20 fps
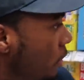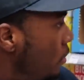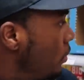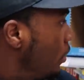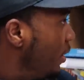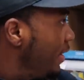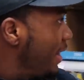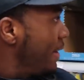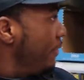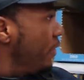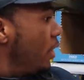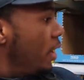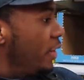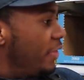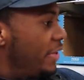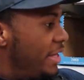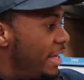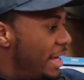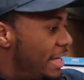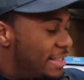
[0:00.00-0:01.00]
they haven't got
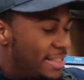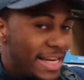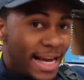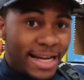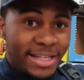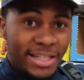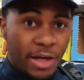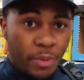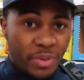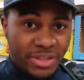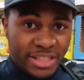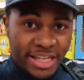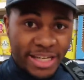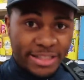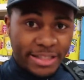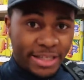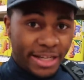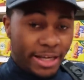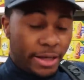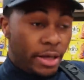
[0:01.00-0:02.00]
the Snacker Jack ones here
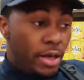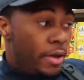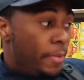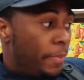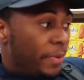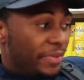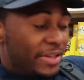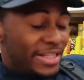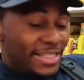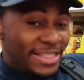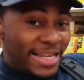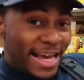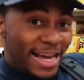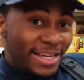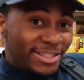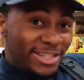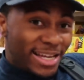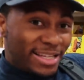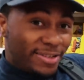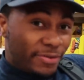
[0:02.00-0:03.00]
today, but the
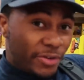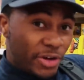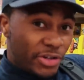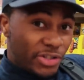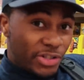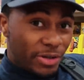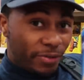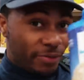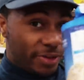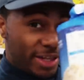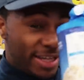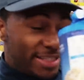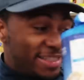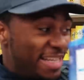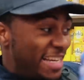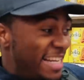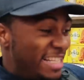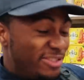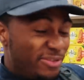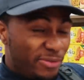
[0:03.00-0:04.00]
Snacker Jack's version of this
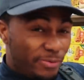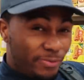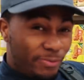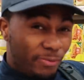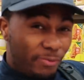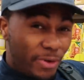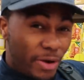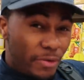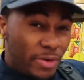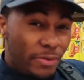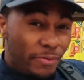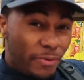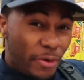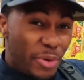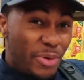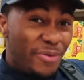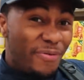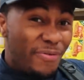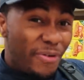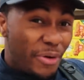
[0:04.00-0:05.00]
is very,
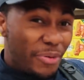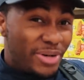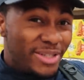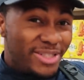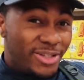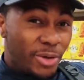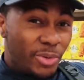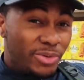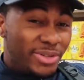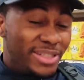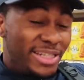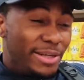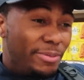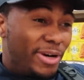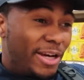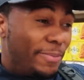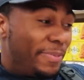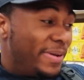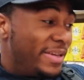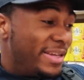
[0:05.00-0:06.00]
very, very salty, in
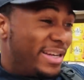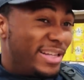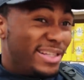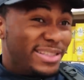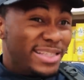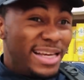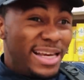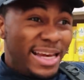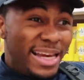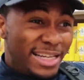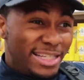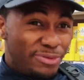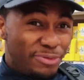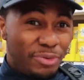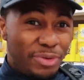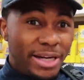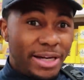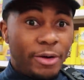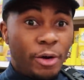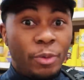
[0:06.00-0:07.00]
my opinion. It's
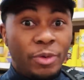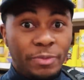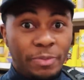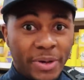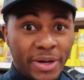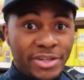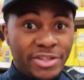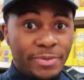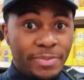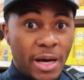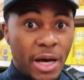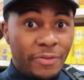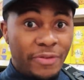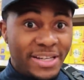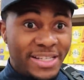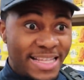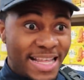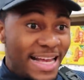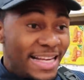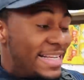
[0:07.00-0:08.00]
really, it almost burns your
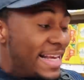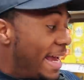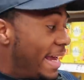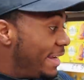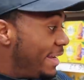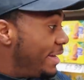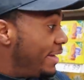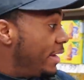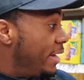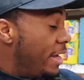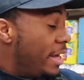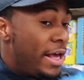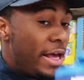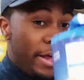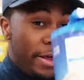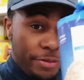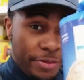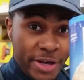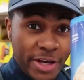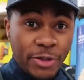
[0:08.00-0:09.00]
mouth, it's that tangy.
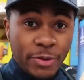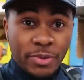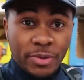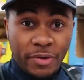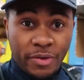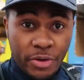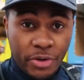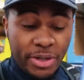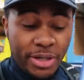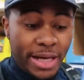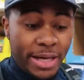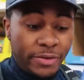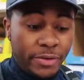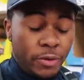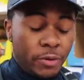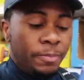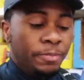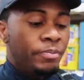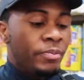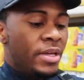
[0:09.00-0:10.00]
These ones are a good
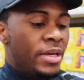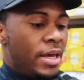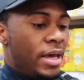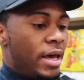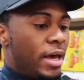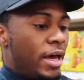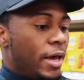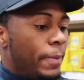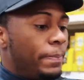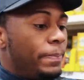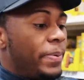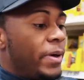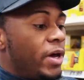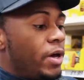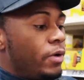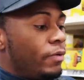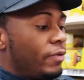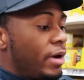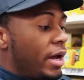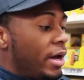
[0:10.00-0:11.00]
level.
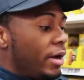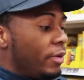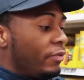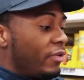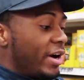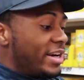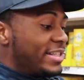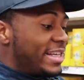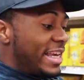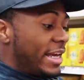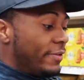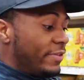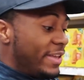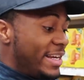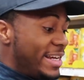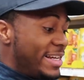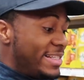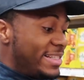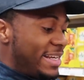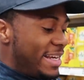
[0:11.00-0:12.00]
Per rice cake of
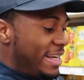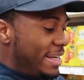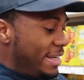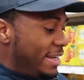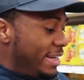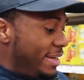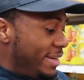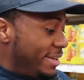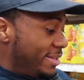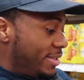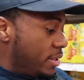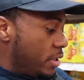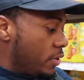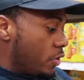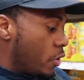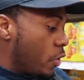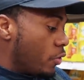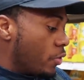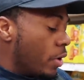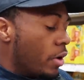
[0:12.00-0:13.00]
these is
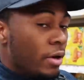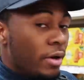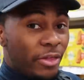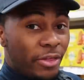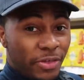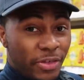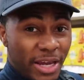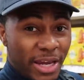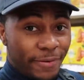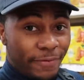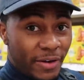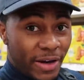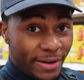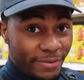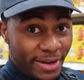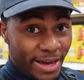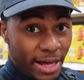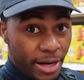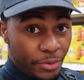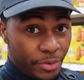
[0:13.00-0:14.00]

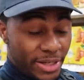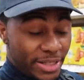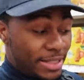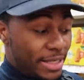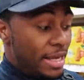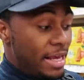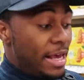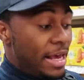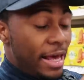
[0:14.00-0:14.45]
35 calories.